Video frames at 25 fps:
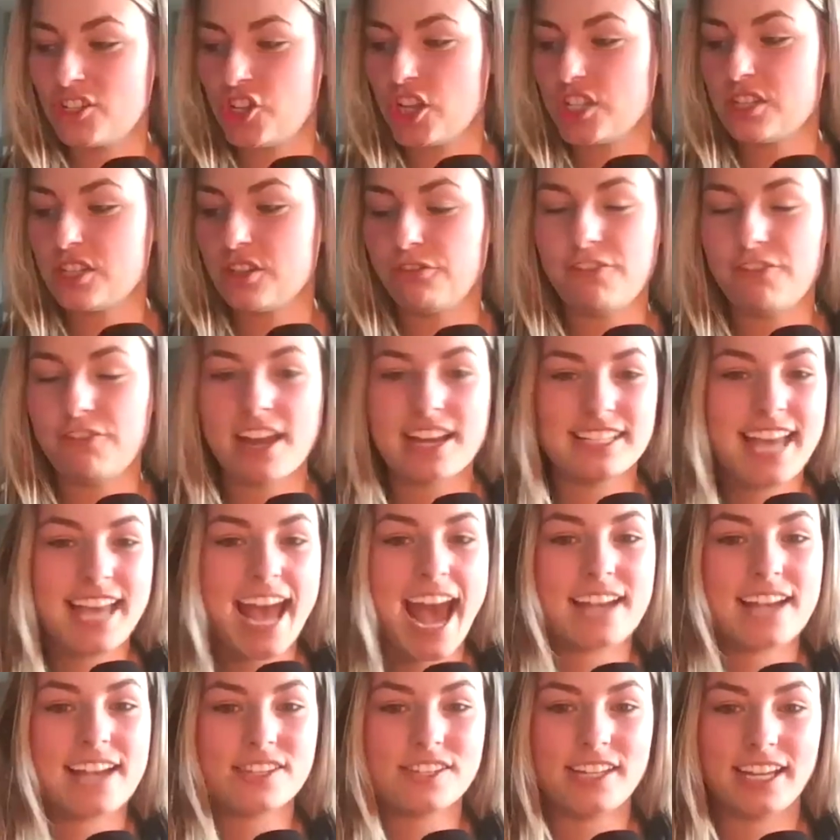just
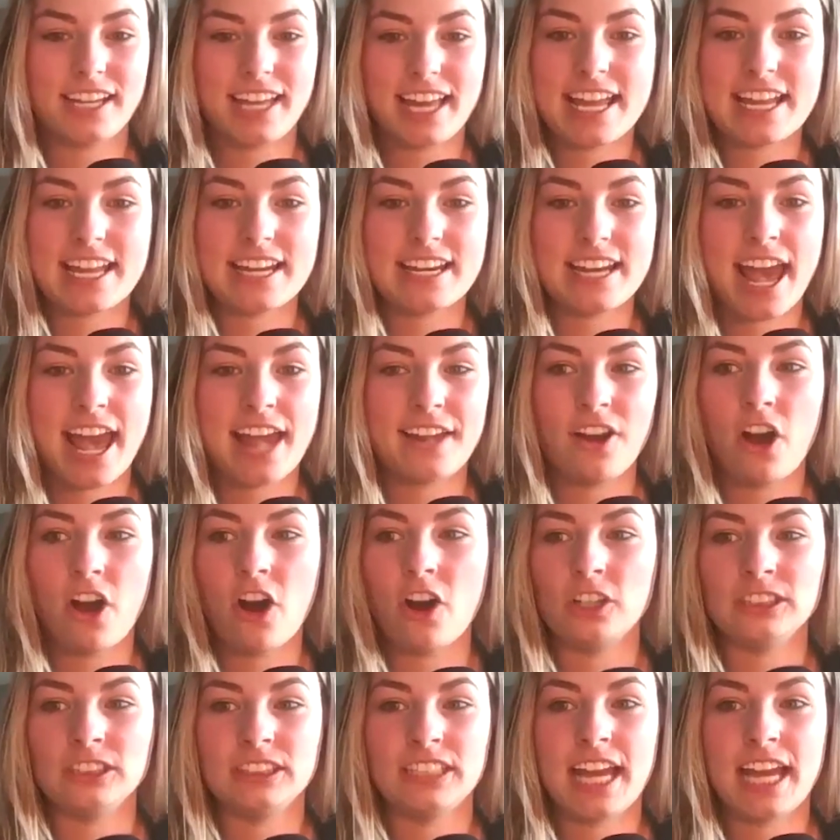fantastic in net
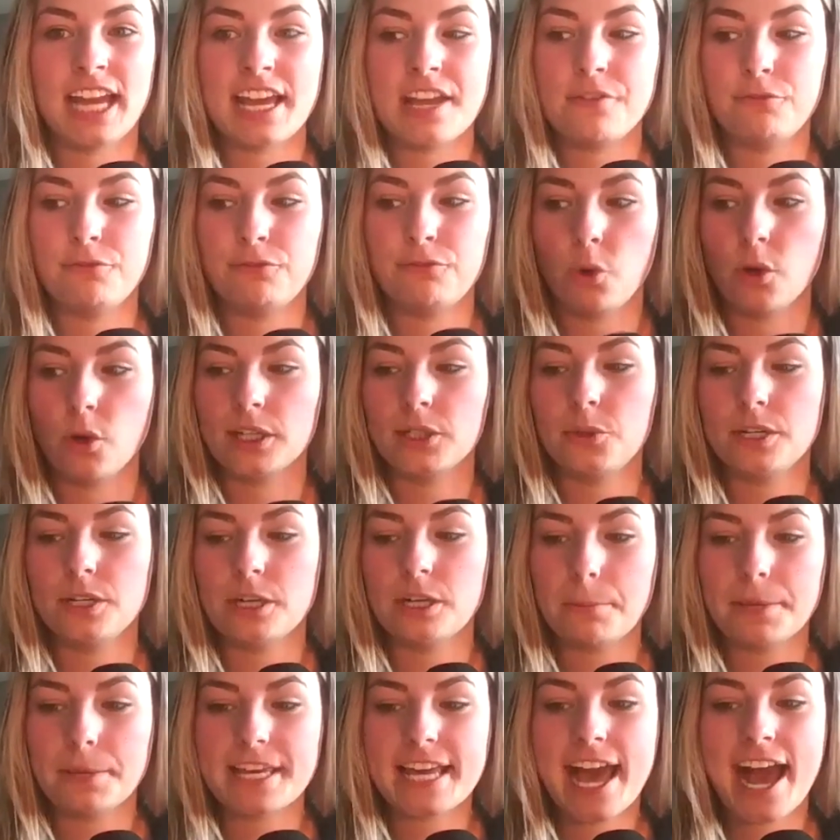all night for
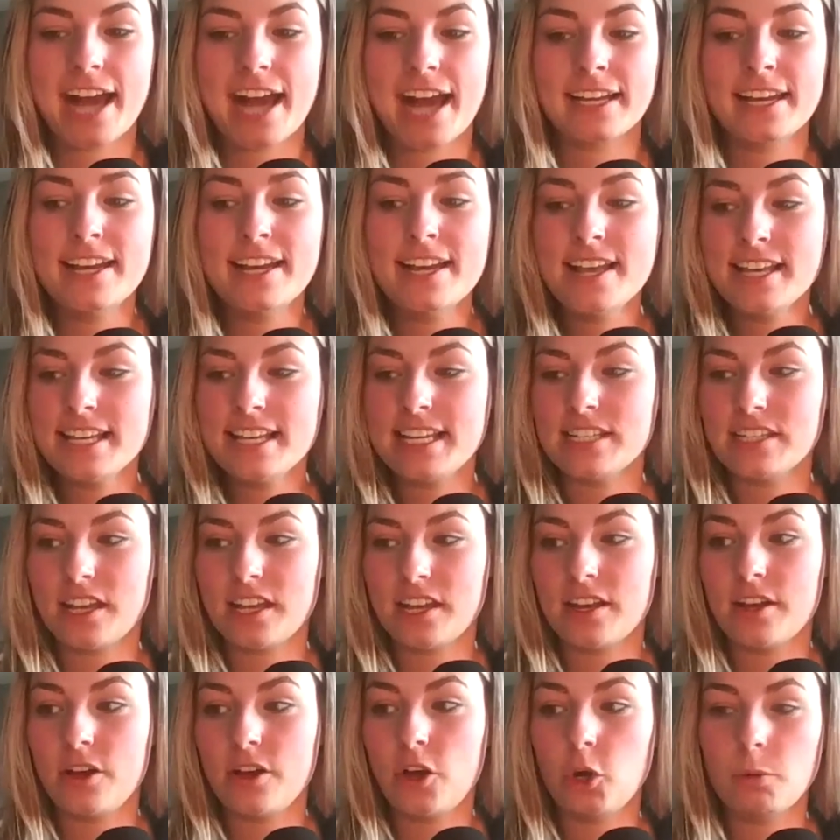Quinnipiac. He's
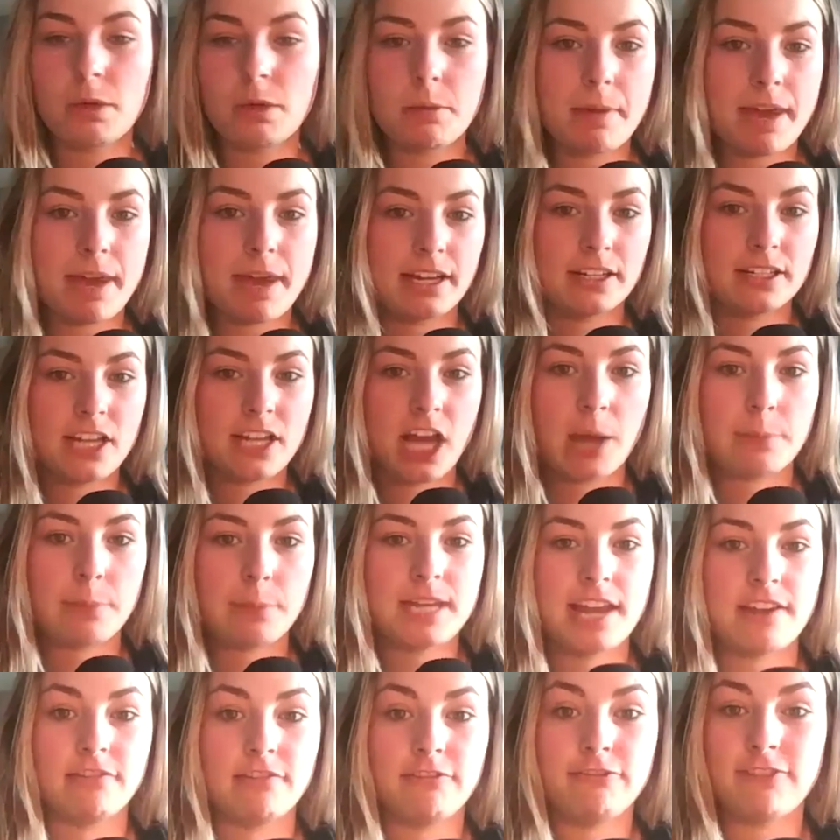a Hobie Baker
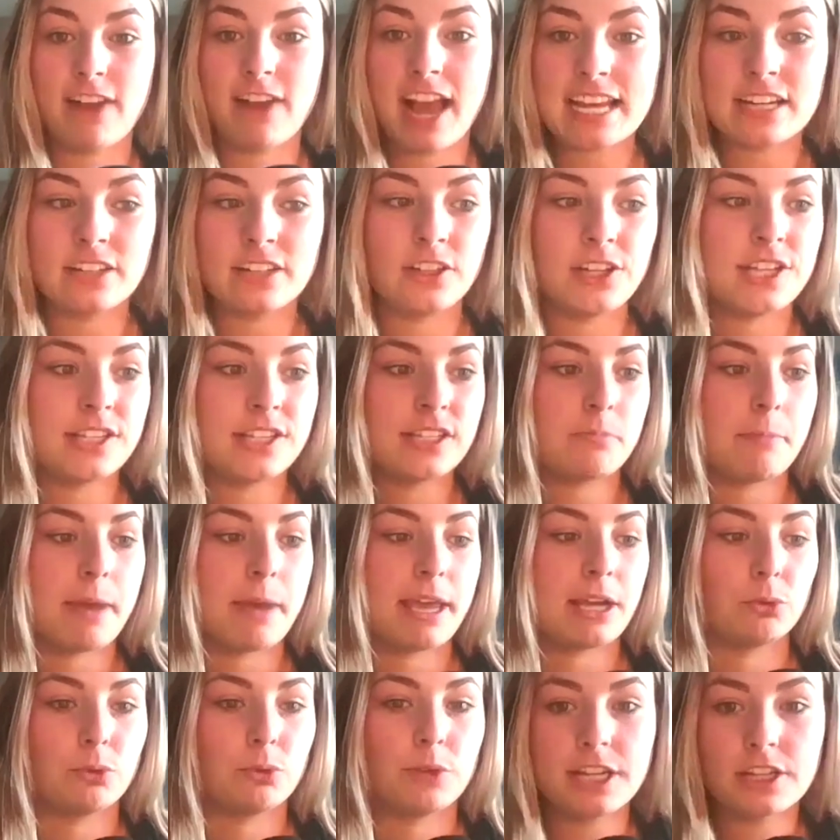top 10 finalist,
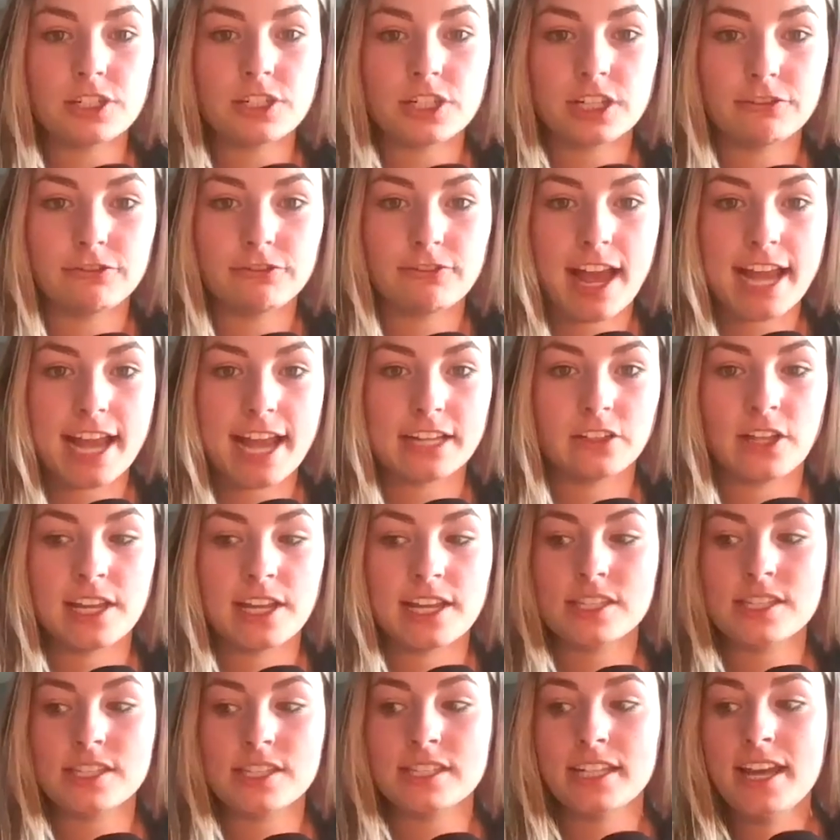Mike Richter
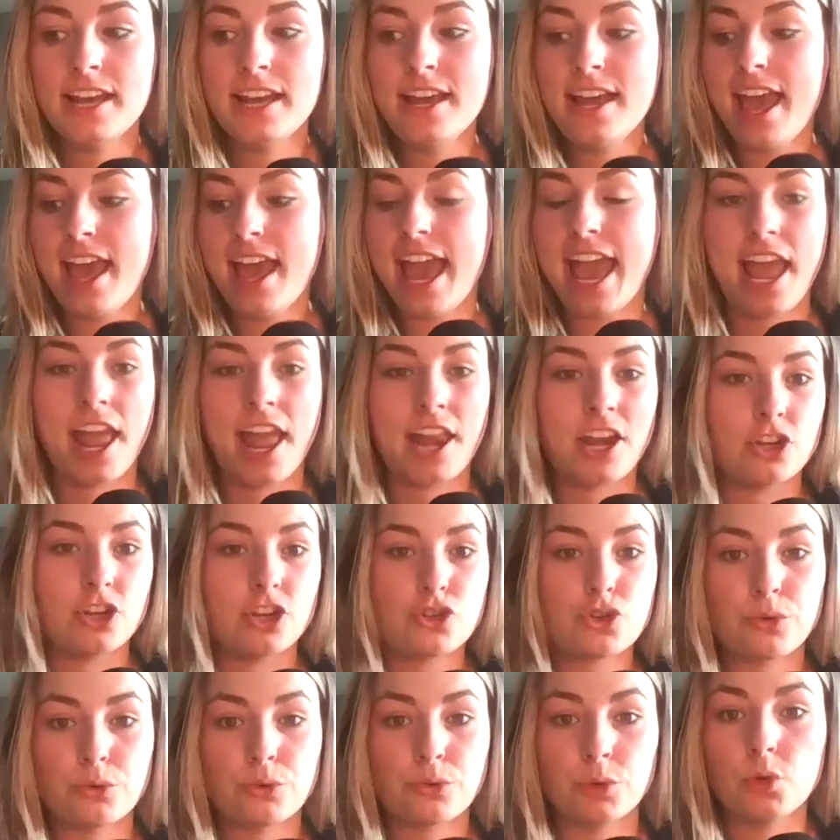finalist, and
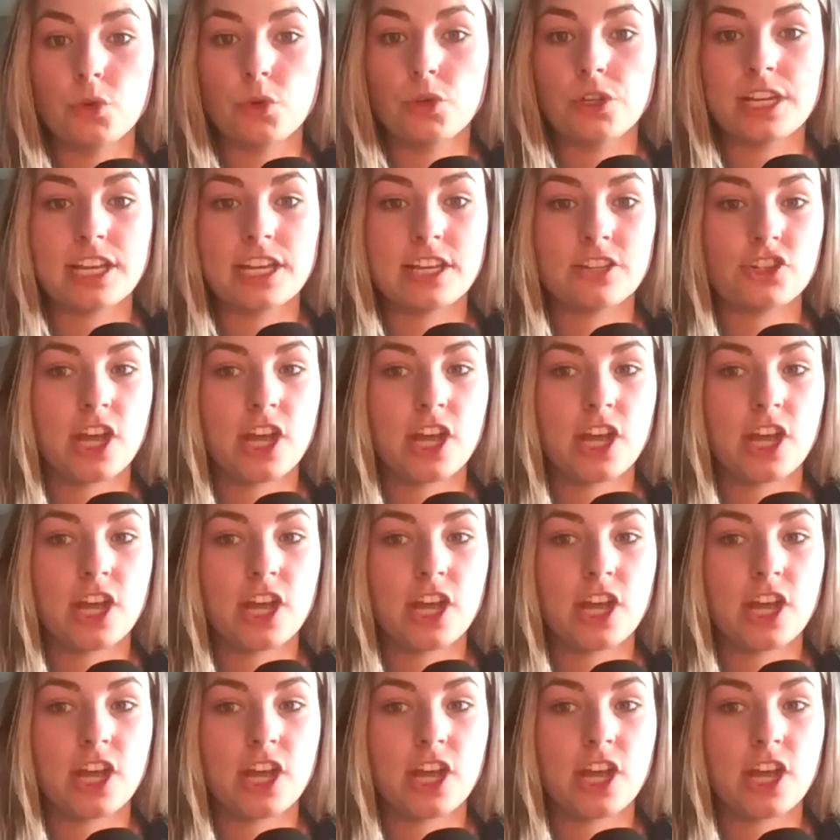truly